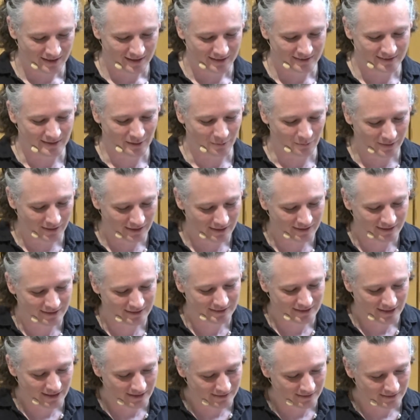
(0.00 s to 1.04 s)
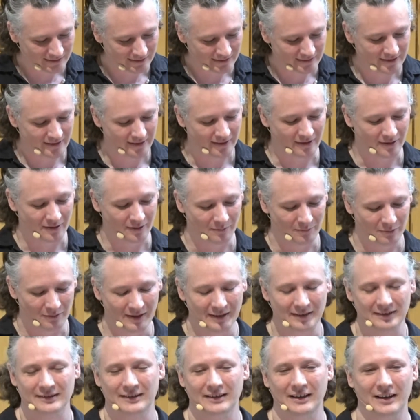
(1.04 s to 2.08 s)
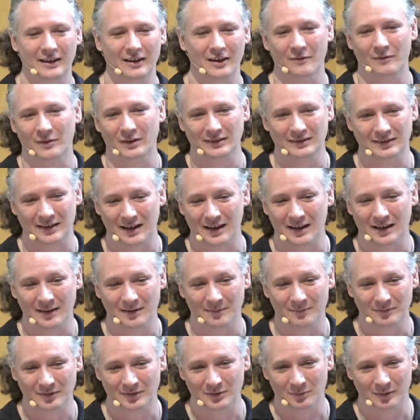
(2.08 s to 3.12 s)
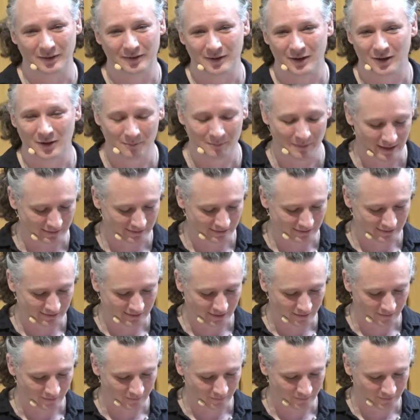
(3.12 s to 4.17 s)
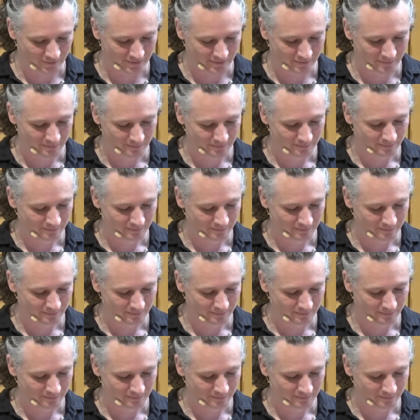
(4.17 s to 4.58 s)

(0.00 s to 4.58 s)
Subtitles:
is that we can attend to the complexity of our times with our best selves,